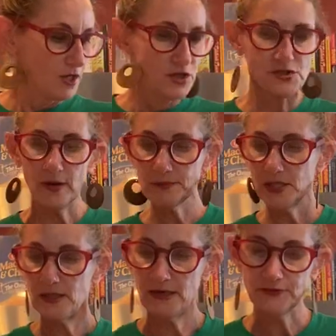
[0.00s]
So I've
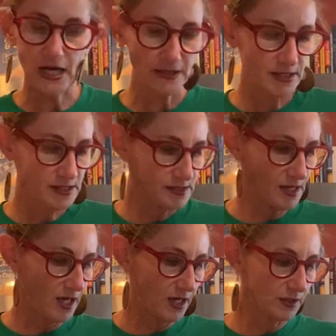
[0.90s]
got this
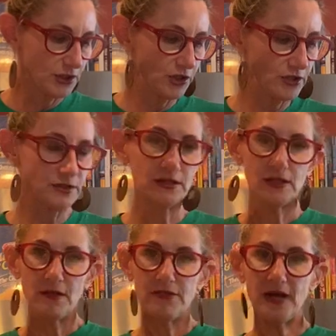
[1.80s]
cooked
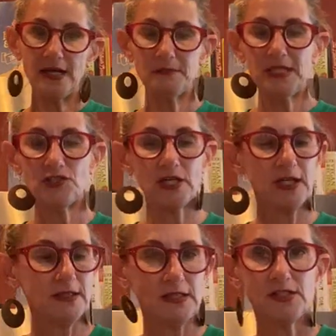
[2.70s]
thigh meat
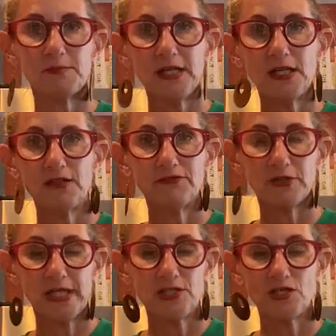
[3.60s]
chicken that's been in the
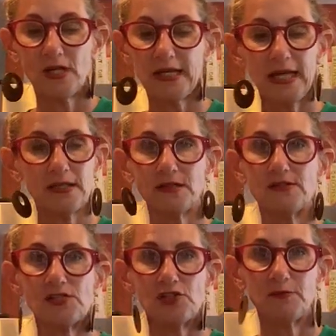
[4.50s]
fridge. Again,
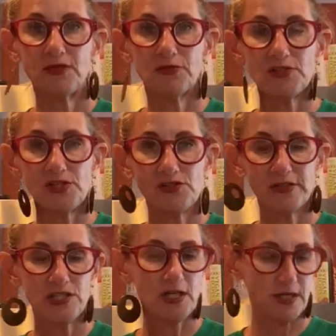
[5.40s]
this could be
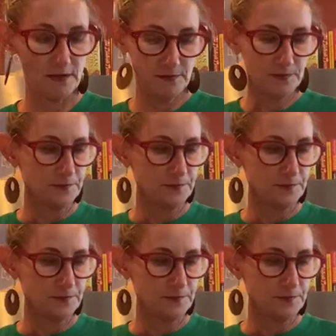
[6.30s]
rotisserie chicken.